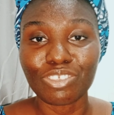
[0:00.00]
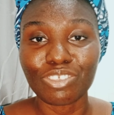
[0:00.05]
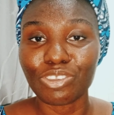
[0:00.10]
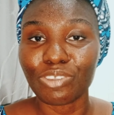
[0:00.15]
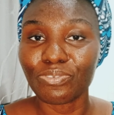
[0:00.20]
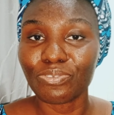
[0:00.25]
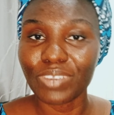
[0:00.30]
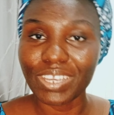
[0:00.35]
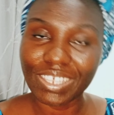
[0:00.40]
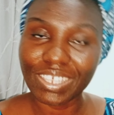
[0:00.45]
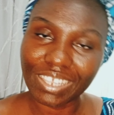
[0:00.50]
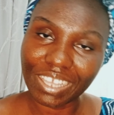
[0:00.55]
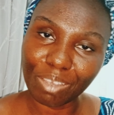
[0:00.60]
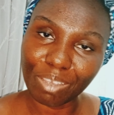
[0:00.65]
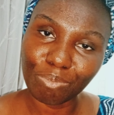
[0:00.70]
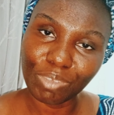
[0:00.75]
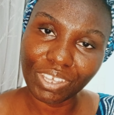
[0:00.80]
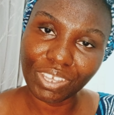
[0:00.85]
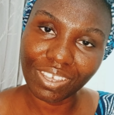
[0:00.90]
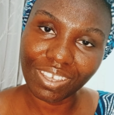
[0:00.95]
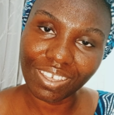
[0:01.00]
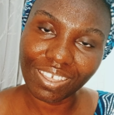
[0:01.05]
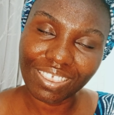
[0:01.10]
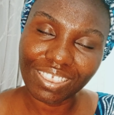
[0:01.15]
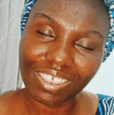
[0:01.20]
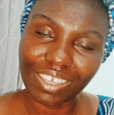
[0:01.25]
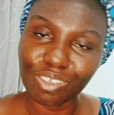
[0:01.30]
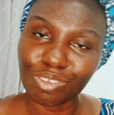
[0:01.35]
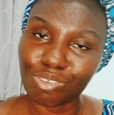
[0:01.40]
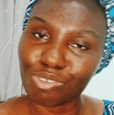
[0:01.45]
is your first time here,
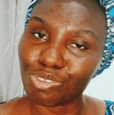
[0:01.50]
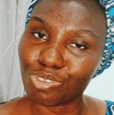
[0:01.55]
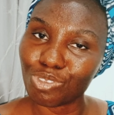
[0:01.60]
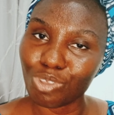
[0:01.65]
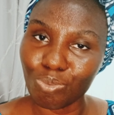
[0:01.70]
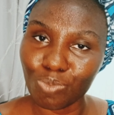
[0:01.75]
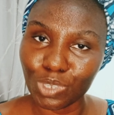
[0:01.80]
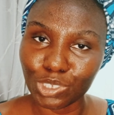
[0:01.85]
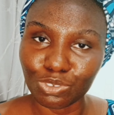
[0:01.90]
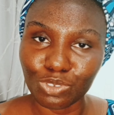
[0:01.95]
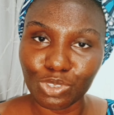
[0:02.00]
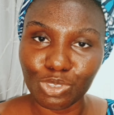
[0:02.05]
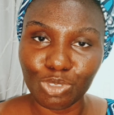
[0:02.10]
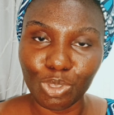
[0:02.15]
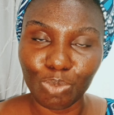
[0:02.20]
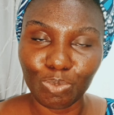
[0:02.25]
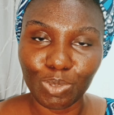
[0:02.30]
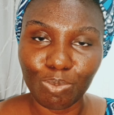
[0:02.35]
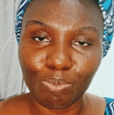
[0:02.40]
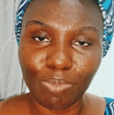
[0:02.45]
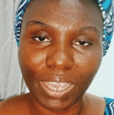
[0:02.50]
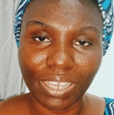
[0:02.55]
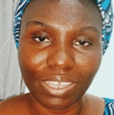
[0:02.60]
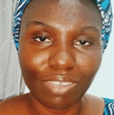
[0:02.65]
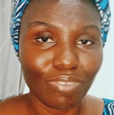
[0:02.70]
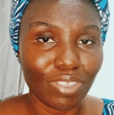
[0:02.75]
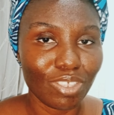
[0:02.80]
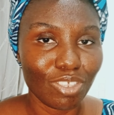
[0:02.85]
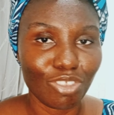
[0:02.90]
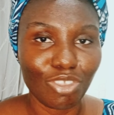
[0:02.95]
thank you so much for stopping by.
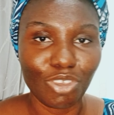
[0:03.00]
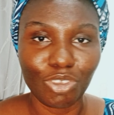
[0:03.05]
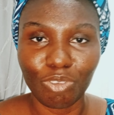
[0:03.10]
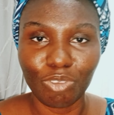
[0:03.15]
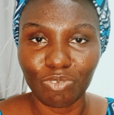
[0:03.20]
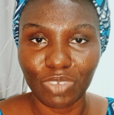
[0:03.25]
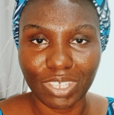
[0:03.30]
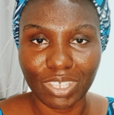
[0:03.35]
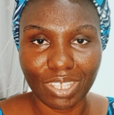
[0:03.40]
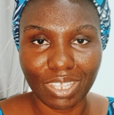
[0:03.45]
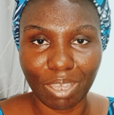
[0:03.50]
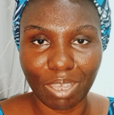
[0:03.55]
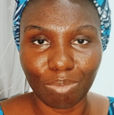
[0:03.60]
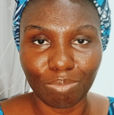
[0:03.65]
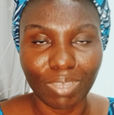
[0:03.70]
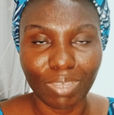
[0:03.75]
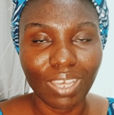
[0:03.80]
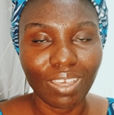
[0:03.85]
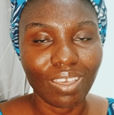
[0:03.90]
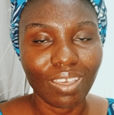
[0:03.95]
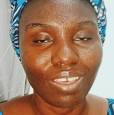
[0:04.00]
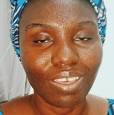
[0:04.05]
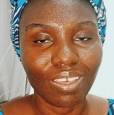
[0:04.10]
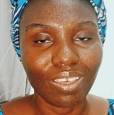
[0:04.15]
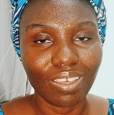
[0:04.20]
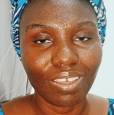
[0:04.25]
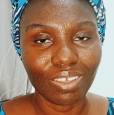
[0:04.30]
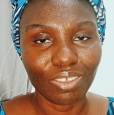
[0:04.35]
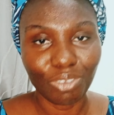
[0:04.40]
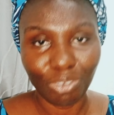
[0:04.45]
If this is not your first time,
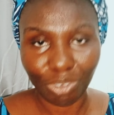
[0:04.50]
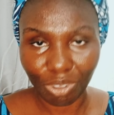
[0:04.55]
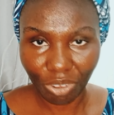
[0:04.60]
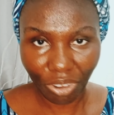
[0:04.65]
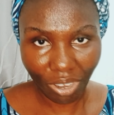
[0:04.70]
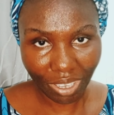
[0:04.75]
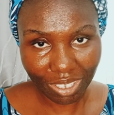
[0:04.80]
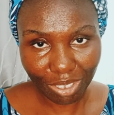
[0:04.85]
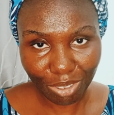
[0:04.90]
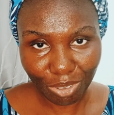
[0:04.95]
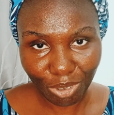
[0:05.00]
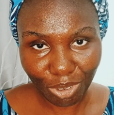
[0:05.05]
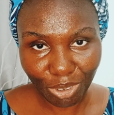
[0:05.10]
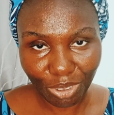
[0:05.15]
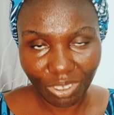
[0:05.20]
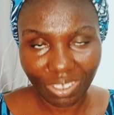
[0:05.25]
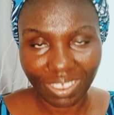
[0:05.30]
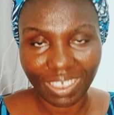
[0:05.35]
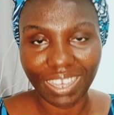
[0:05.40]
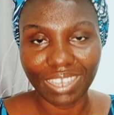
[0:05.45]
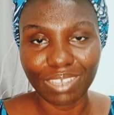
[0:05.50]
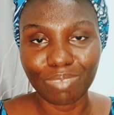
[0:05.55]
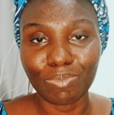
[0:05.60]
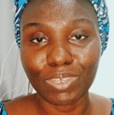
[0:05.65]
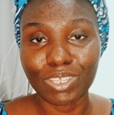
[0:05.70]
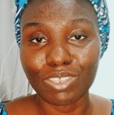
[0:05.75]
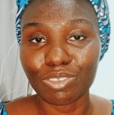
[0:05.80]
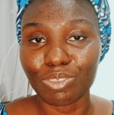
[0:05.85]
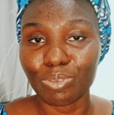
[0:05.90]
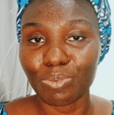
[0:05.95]
you already know that it
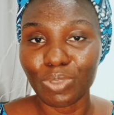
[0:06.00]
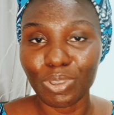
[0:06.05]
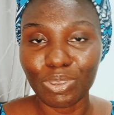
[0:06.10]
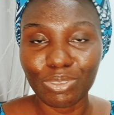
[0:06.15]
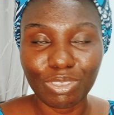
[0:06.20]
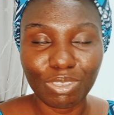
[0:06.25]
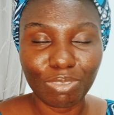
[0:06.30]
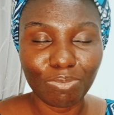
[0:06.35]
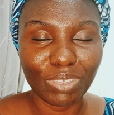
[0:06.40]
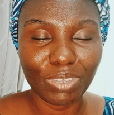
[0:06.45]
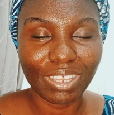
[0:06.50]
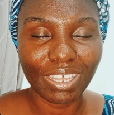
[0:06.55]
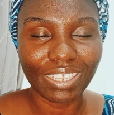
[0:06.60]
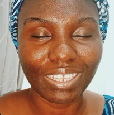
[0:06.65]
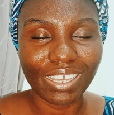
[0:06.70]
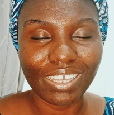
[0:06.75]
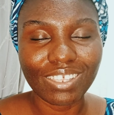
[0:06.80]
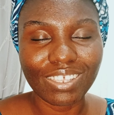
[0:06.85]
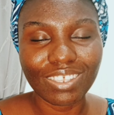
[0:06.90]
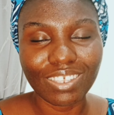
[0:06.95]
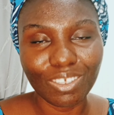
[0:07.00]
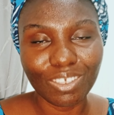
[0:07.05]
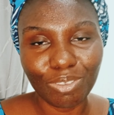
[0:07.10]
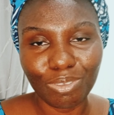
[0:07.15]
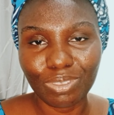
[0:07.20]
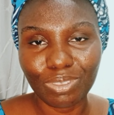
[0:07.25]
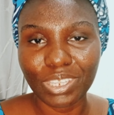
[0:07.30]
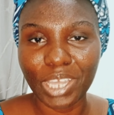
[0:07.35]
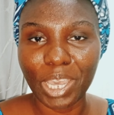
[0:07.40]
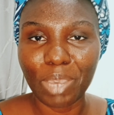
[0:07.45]
means the world to me that I see
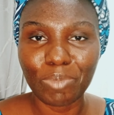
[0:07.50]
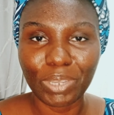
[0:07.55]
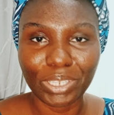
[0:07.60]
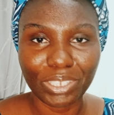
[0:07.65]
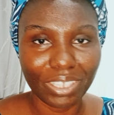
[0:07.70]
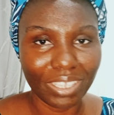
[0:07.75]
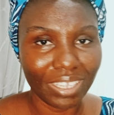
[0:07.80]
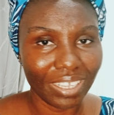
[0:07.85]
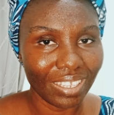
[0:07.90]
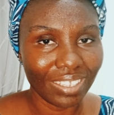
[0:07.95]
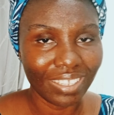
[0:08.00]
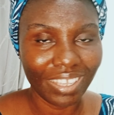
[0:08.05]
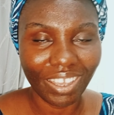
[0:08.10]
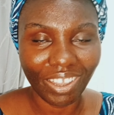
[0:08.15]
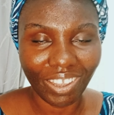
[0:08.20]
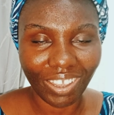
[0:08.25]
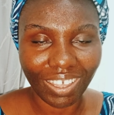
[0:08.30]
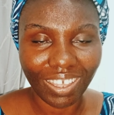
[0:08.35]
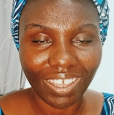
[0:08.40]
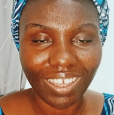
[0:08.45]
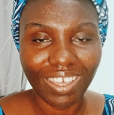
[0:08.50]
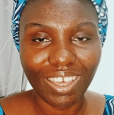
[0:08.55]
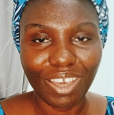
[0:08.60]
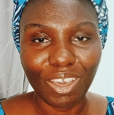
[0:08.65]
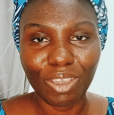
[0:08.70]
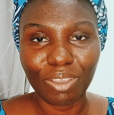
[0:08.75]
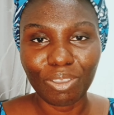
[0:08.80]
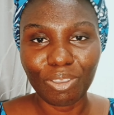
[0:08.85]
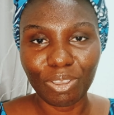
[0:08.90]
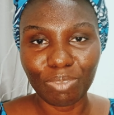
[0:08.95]
you time and again here.
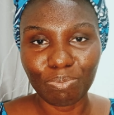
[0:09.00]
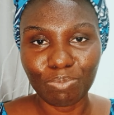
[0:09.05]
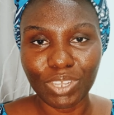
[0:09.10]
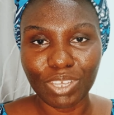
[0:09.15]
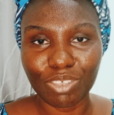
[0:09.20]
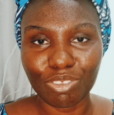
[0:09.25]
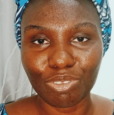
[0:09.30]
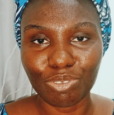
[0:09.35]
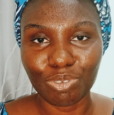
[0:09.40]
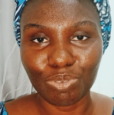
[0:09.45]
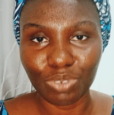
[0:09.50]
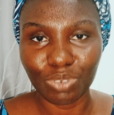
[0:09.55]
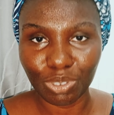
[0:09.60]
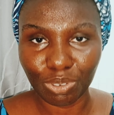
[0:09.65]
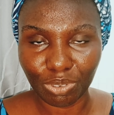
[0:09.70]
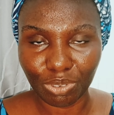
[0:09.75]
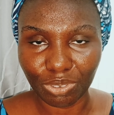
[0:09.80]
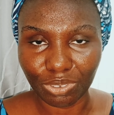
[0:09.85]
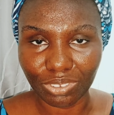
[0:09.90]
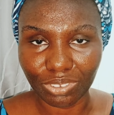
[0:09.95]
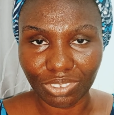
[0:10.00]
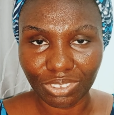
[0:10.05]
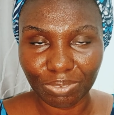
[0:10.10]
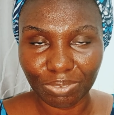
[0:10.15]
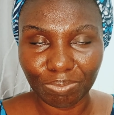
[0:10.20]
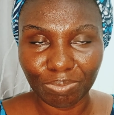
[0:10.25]
God bless you real good.